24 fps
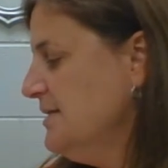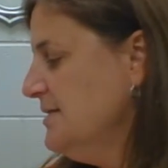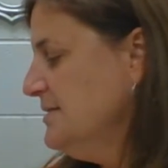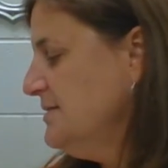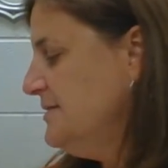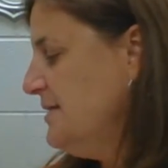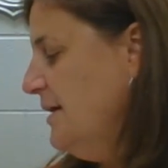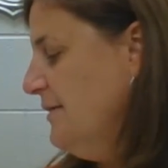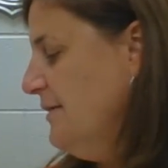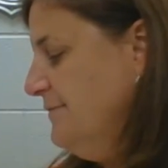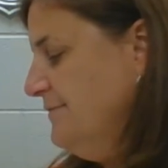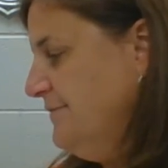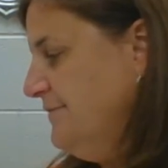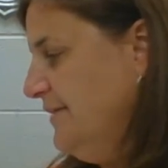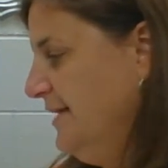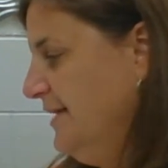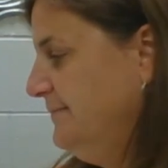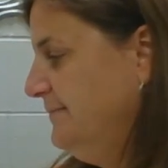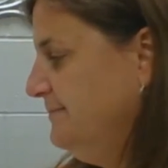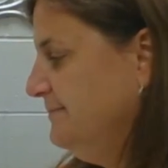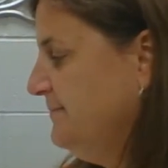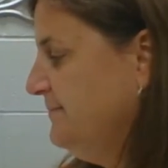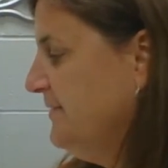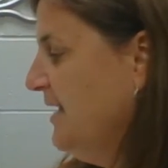So fun.
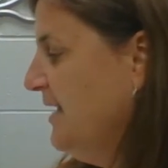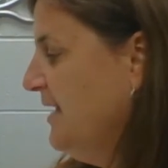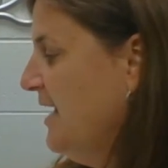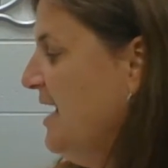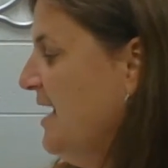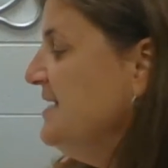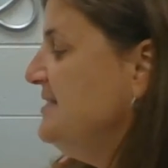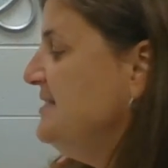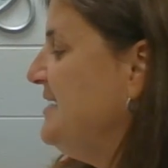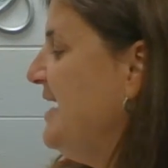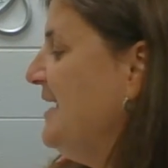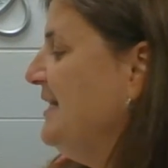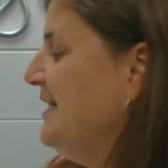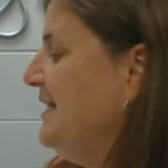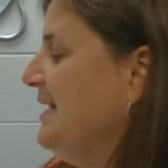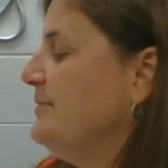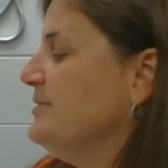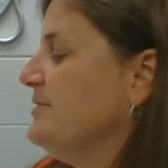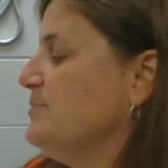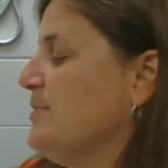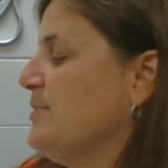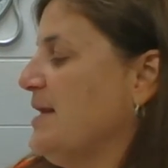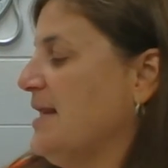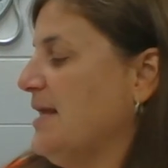Stanley
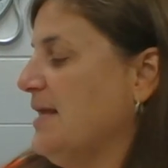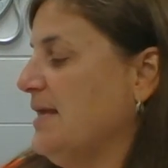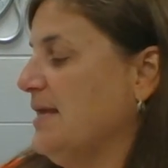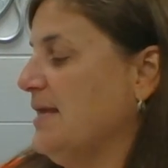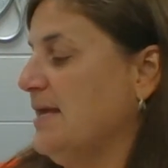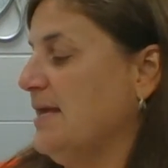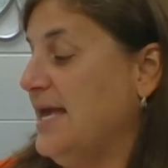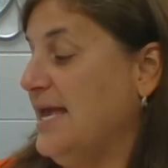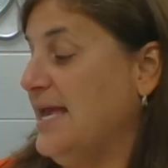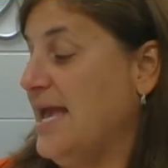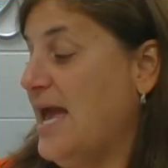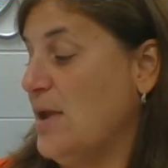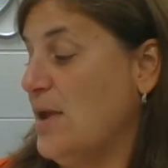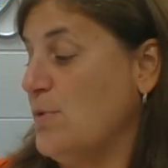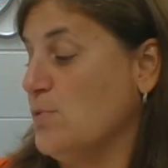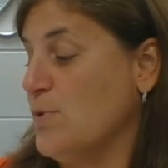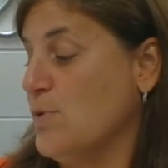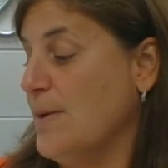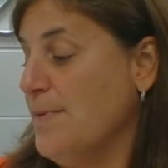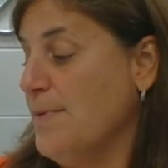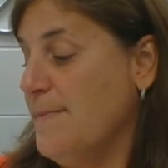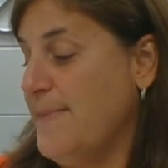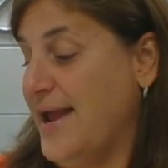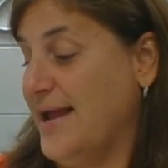was ready. He had
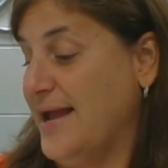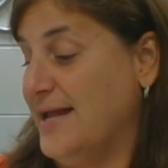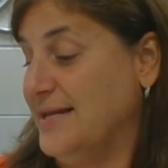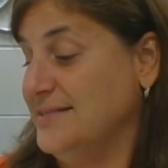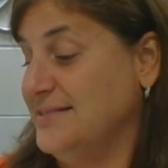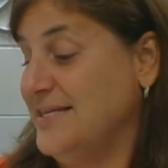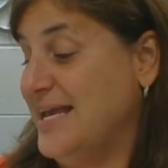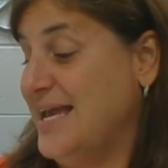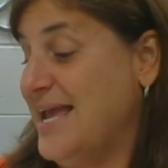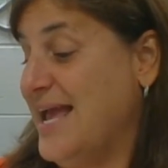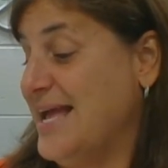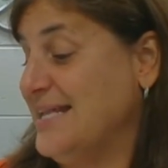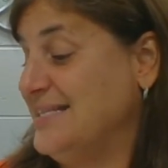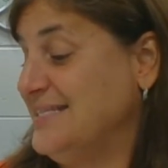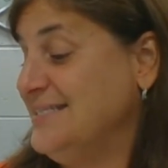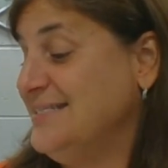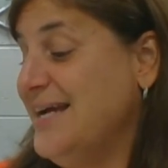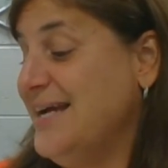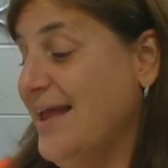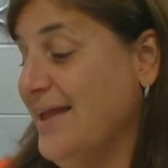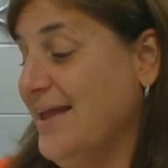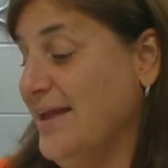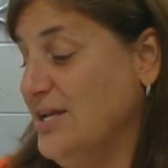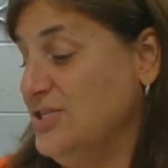rubber bands. He had
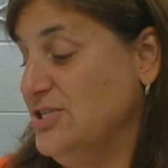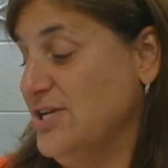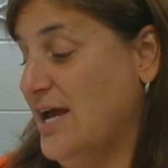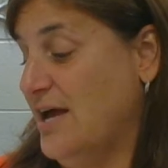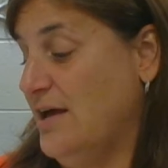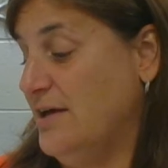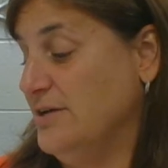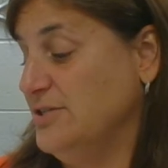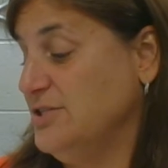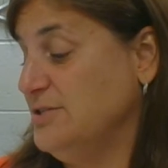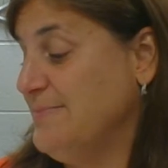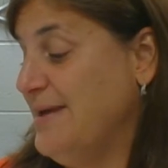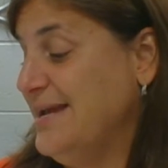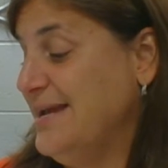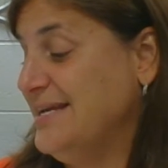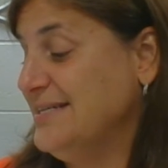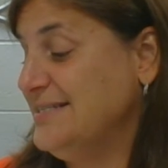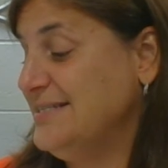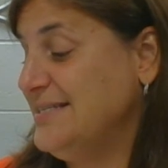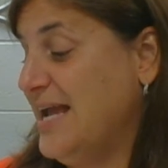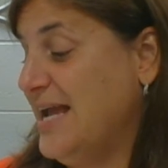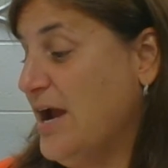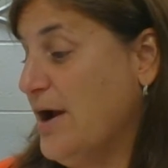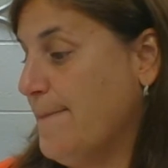styling gel to make
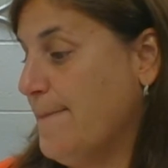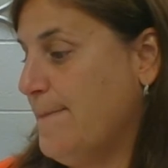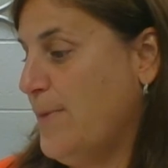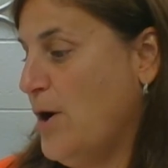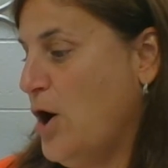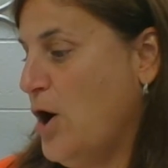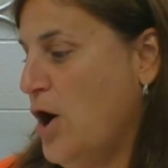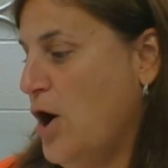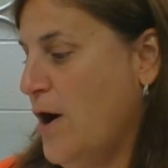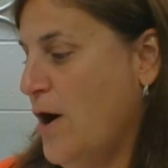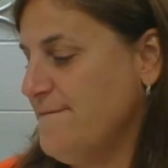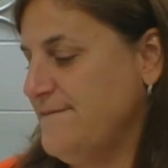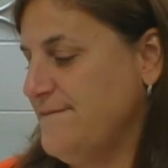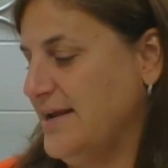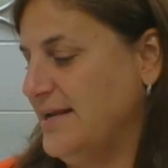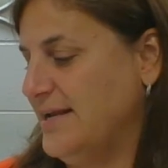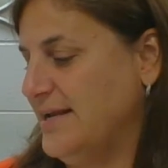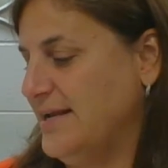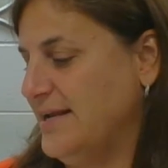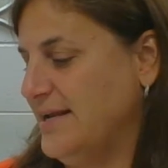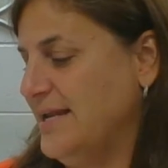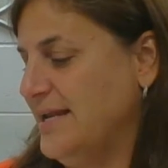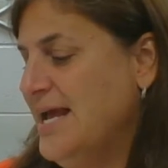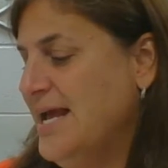his hair perfect.
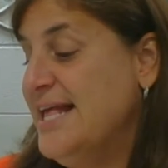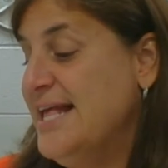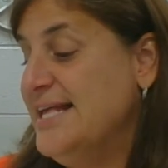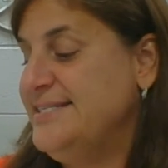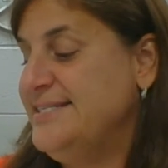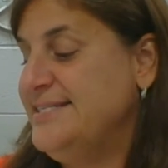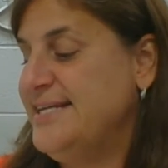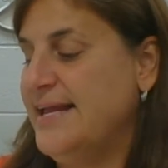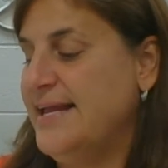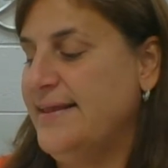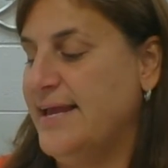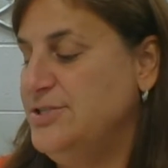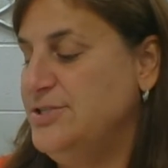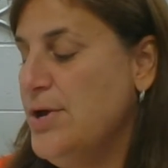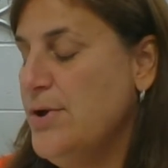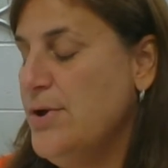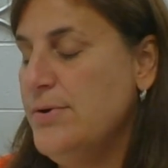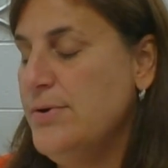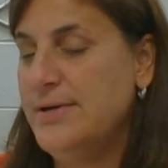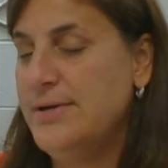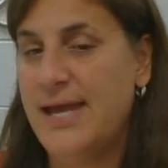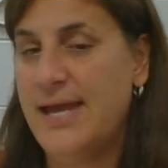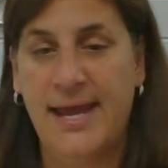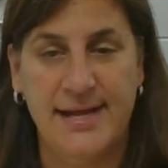Stanley had
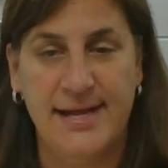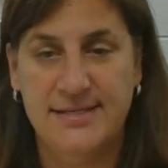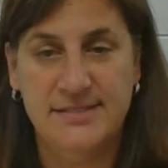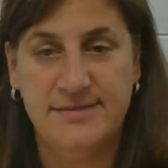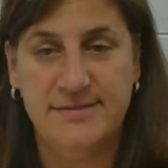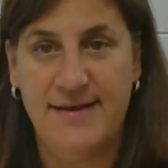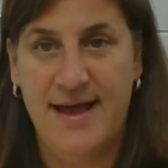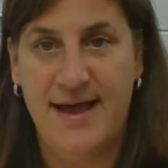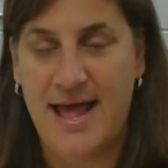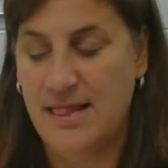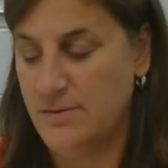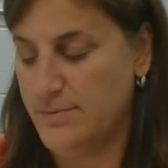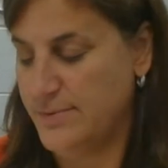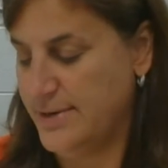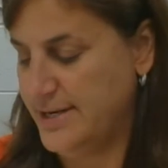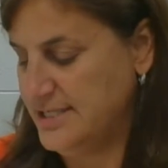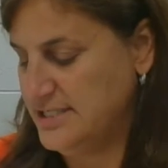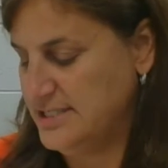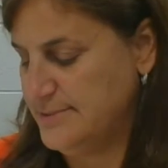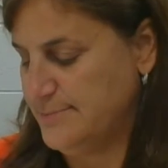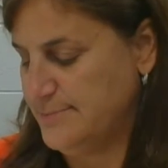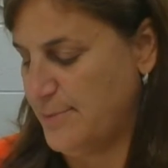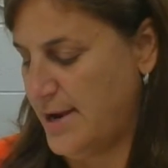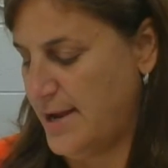2 cans of
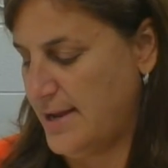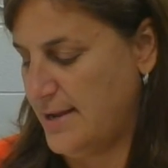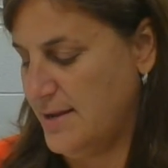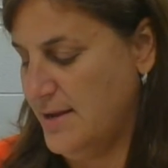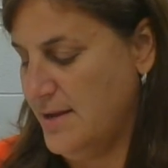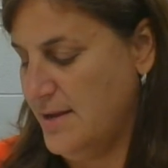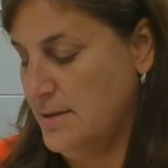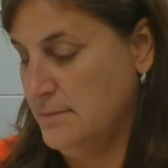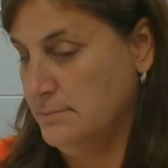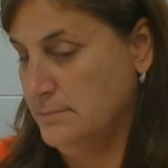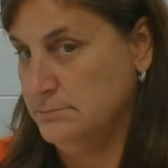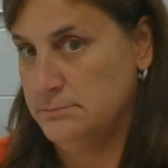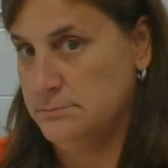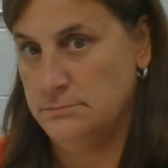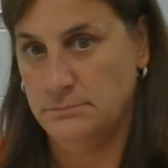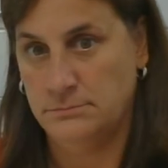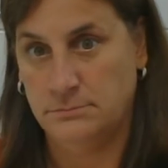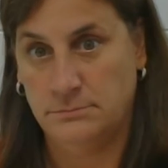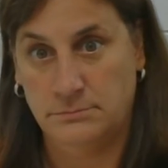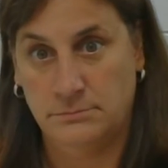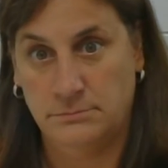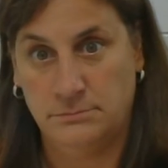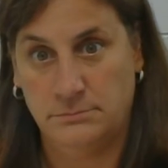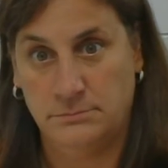Halloween spray.
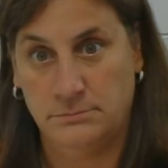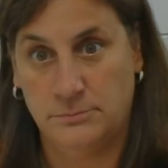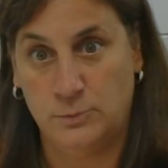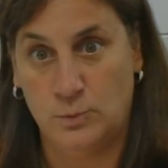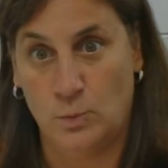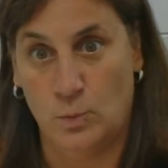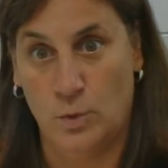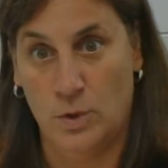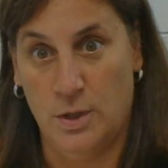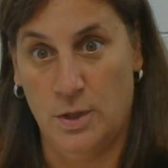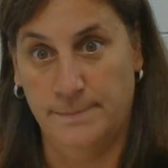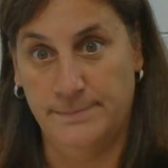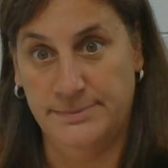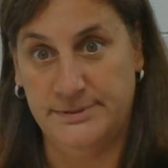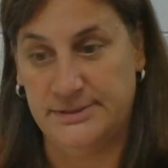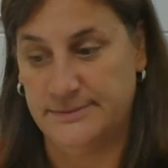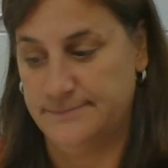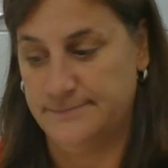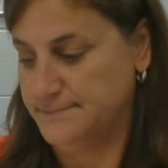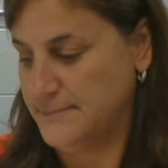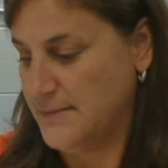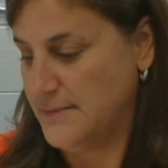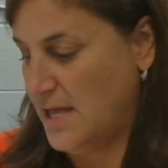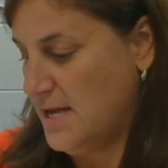
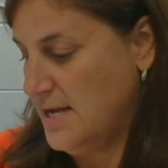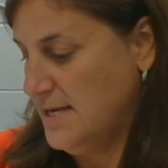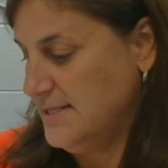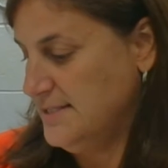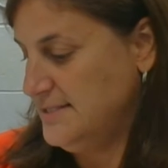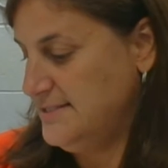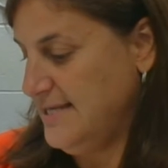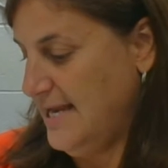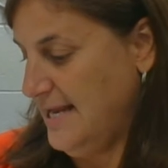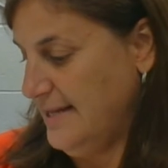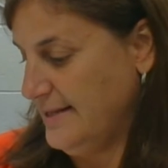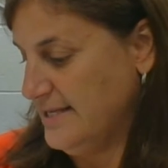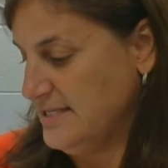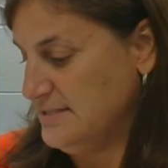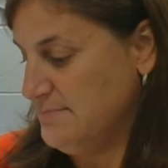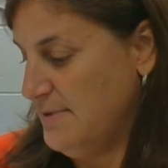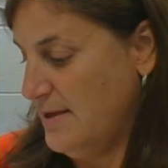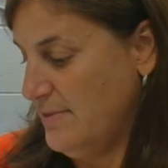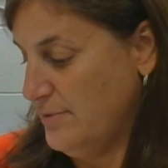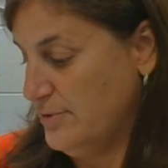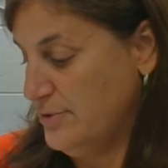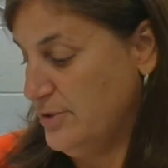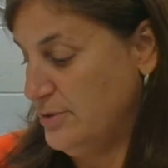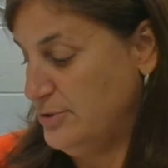Whoops. Stanley's
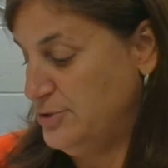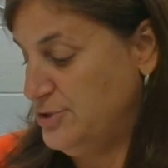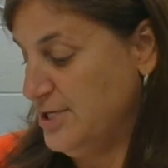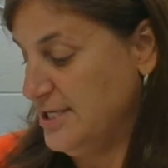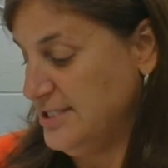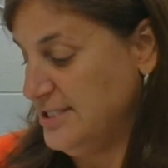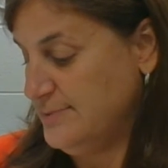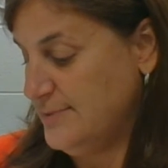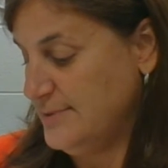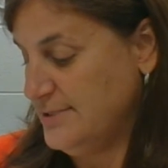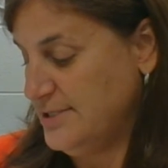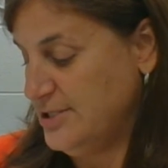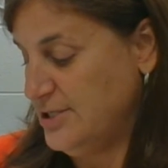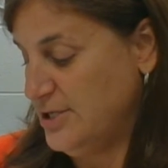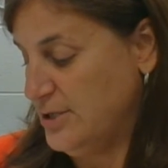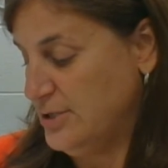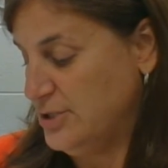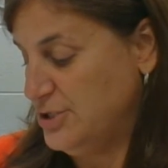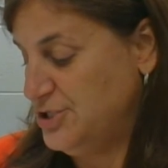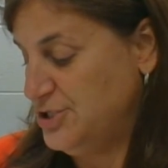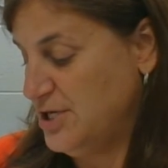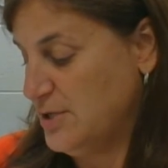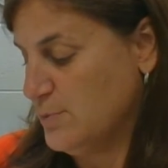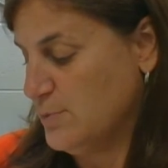mother knew just what to
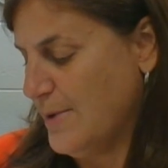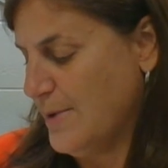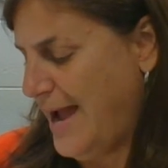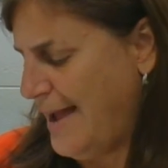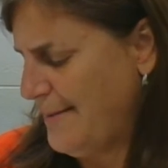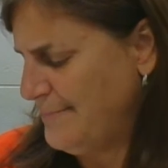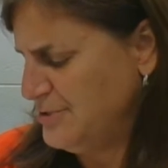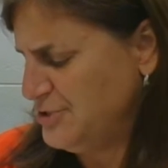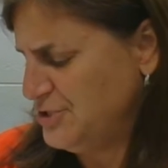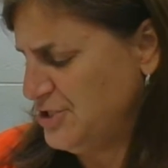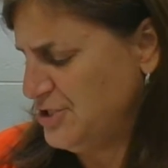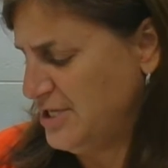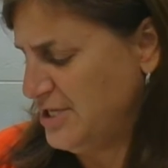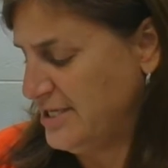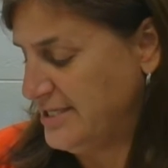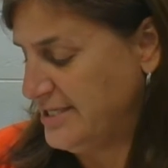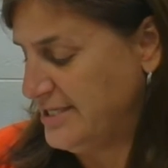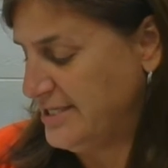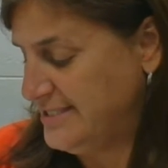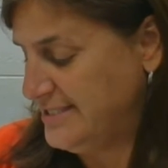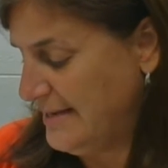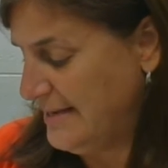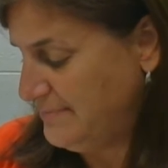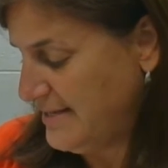do. She wrapped, she
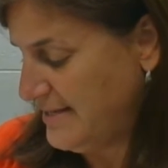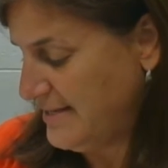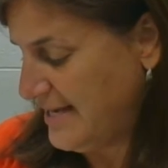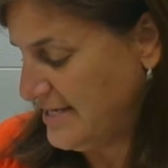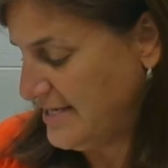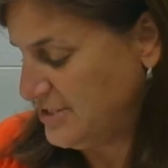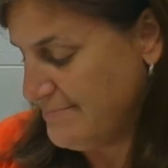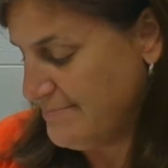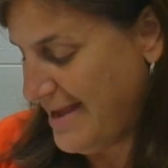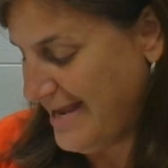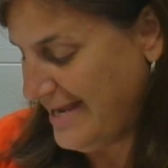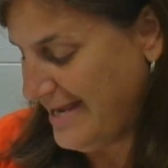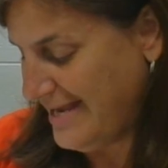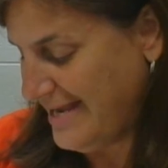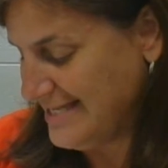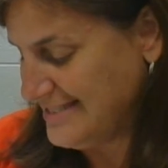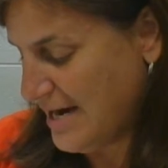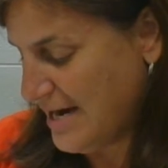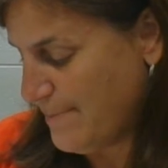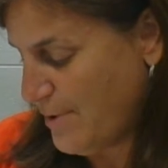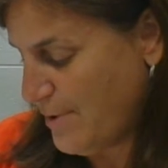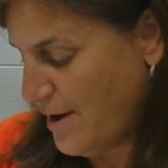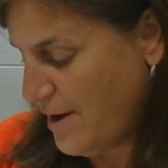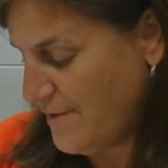dipped, and to make his
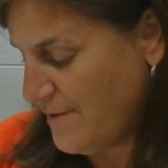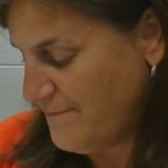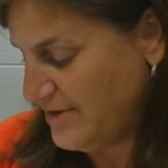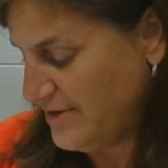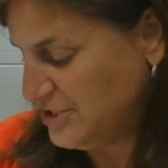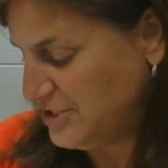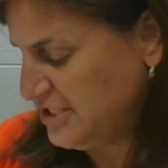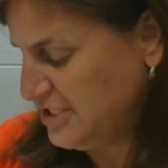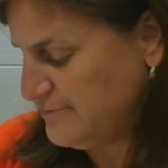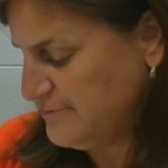hair perfect, she